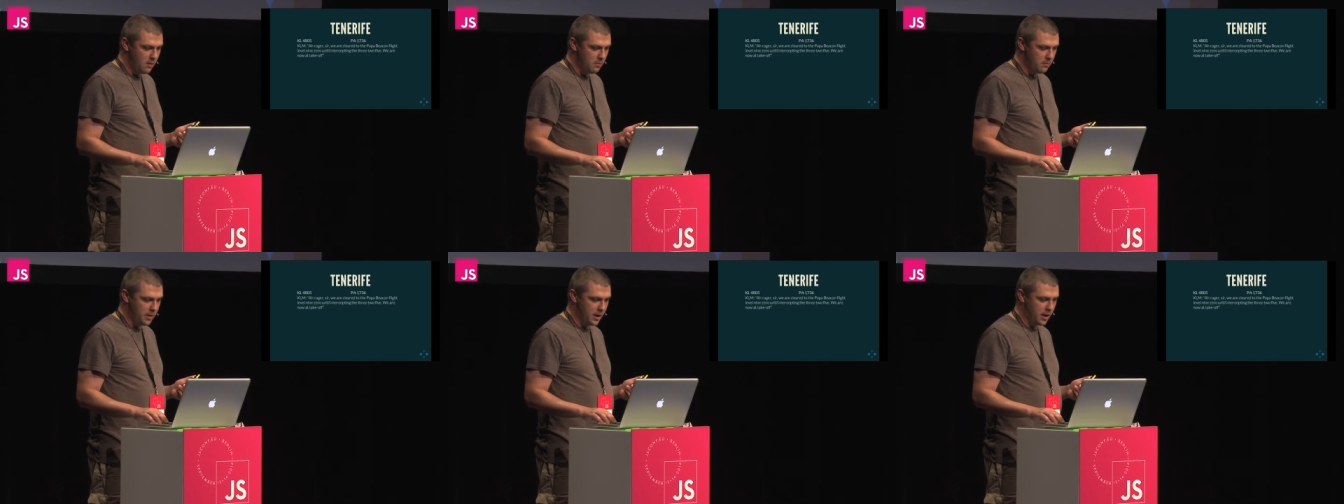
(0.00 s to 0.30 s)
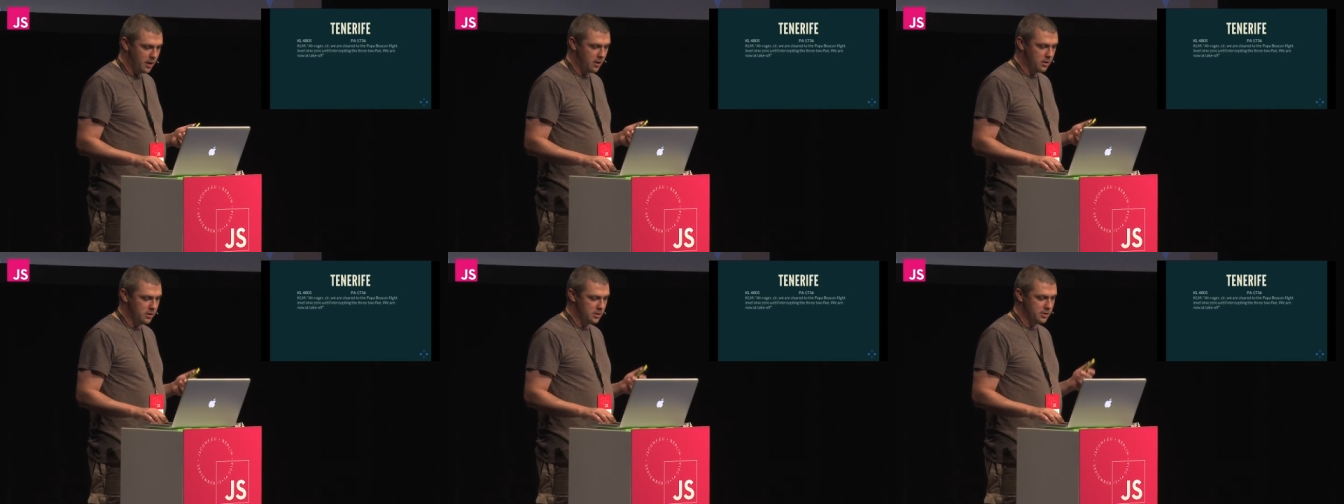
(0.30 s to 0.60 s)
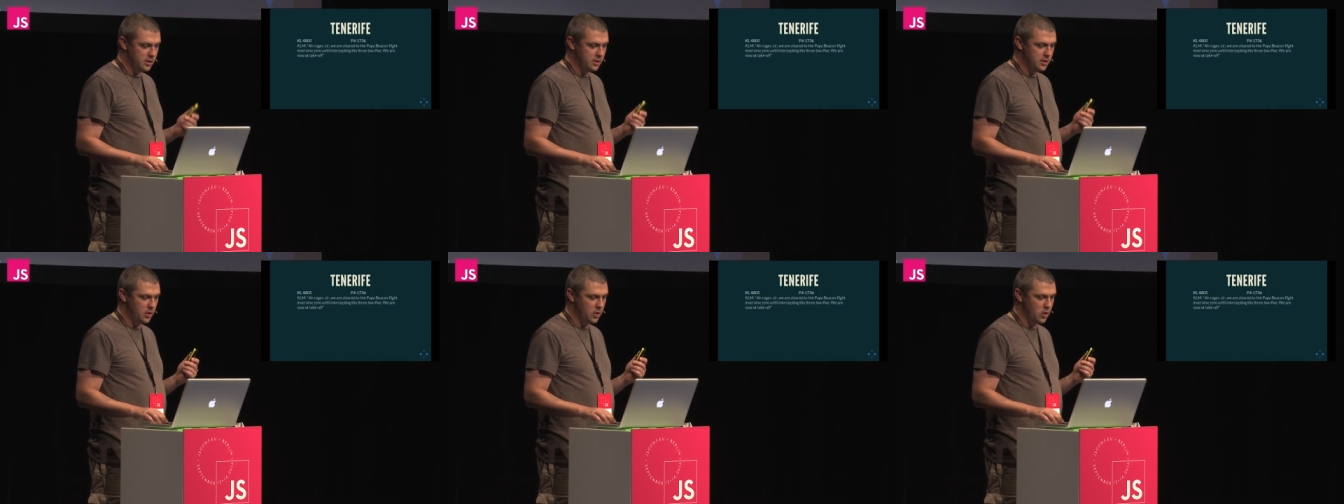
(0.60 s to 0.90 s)

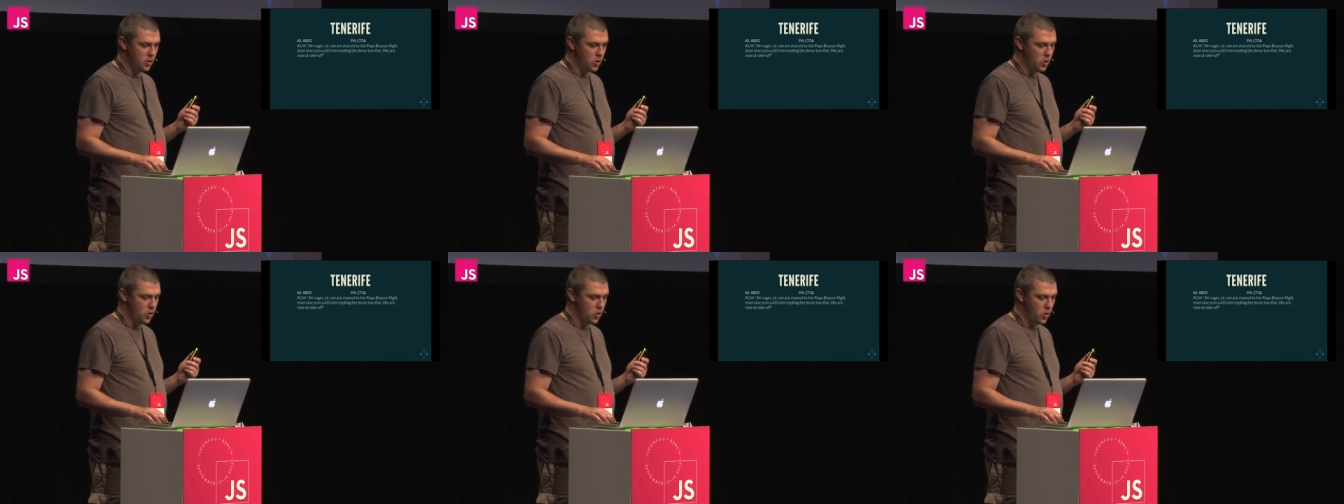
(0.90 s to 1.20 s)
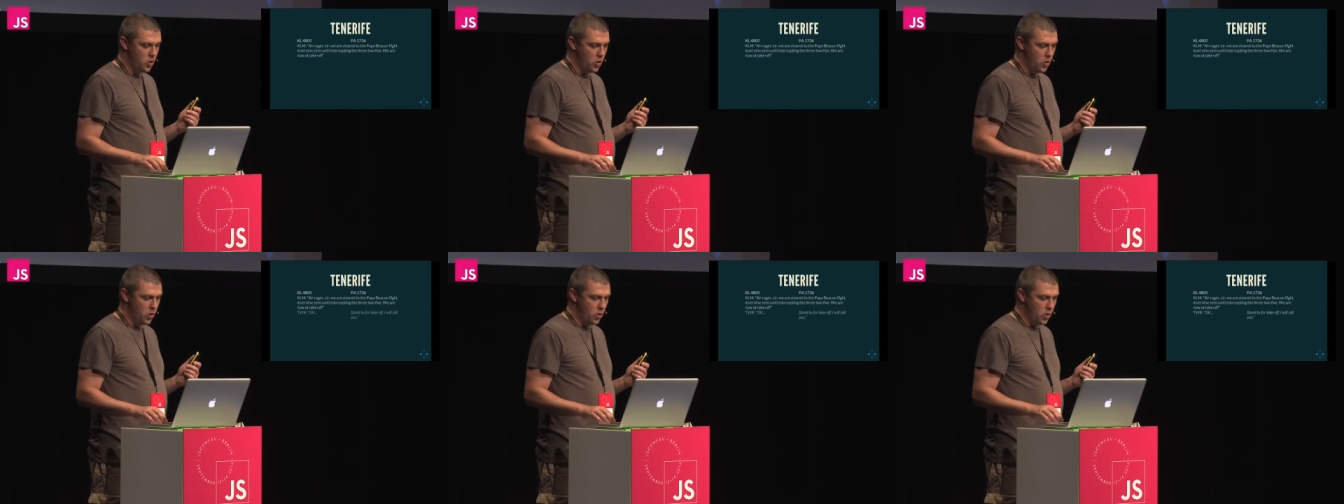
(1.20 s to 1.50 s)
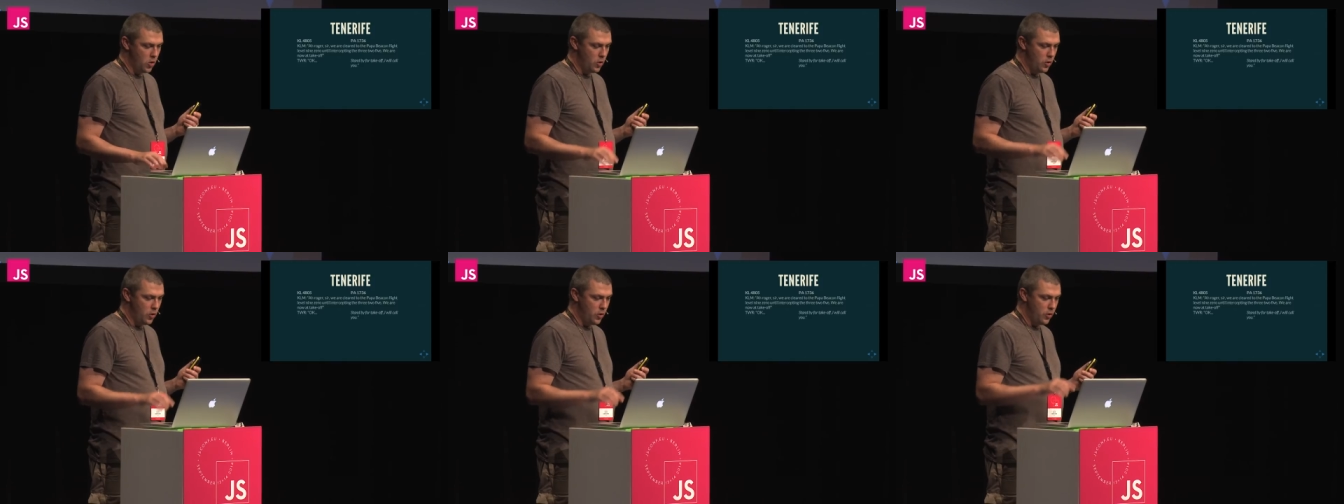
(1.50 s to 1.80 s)
Because
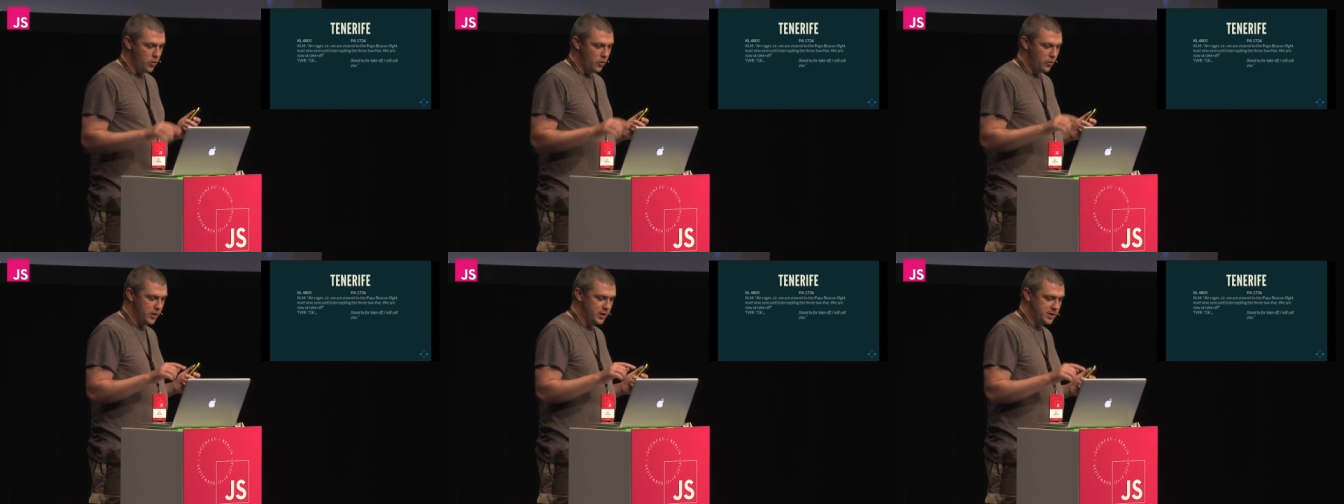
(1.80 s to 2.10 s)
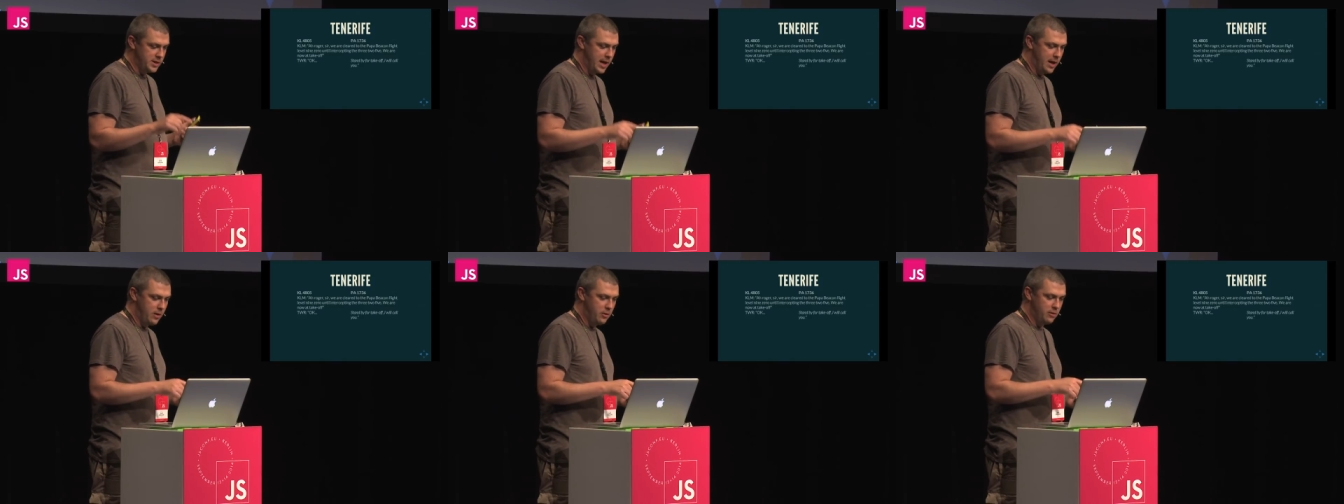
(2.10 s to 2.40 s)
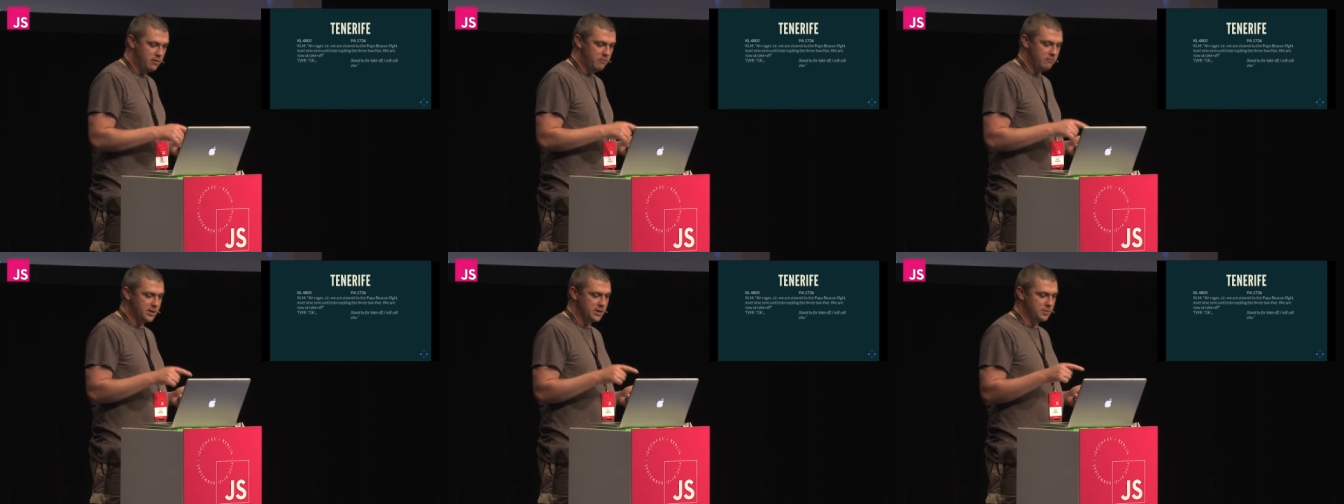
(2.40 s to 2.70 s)
the
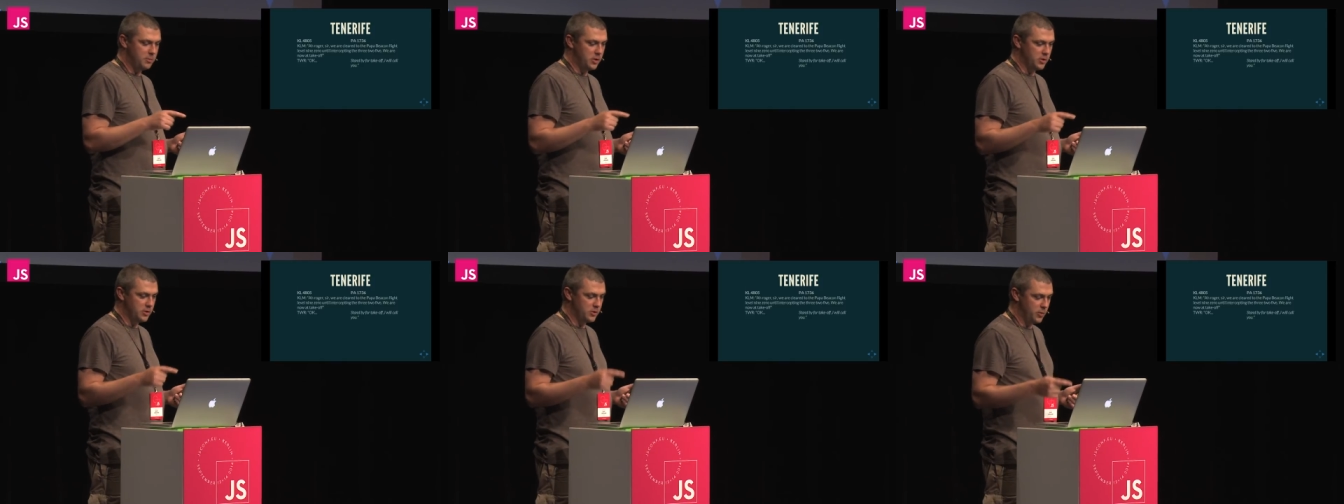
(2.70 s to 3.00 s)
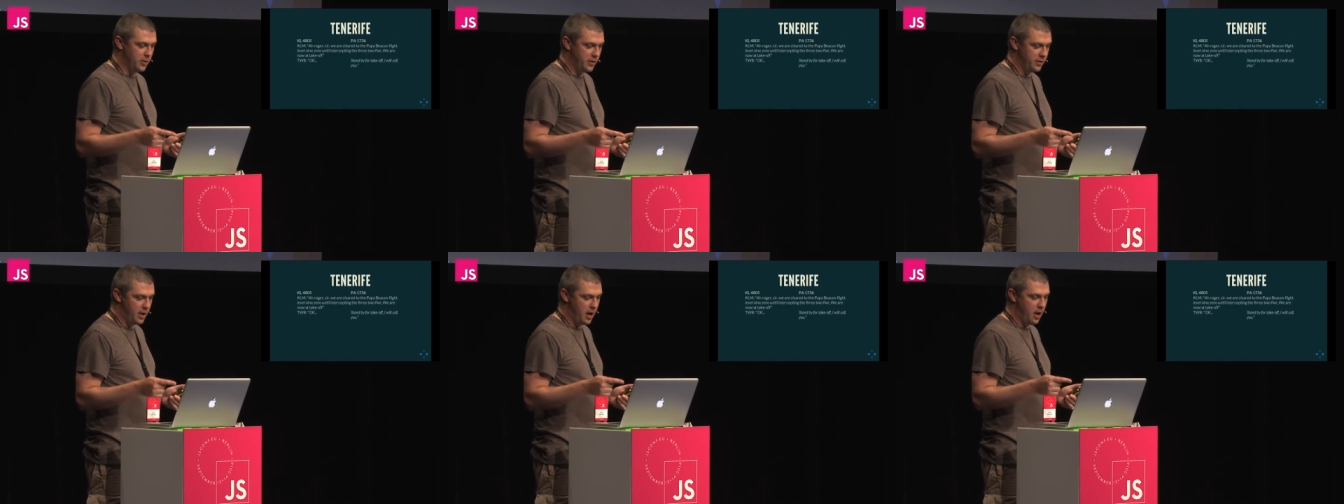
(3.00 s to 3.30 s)
tower responds with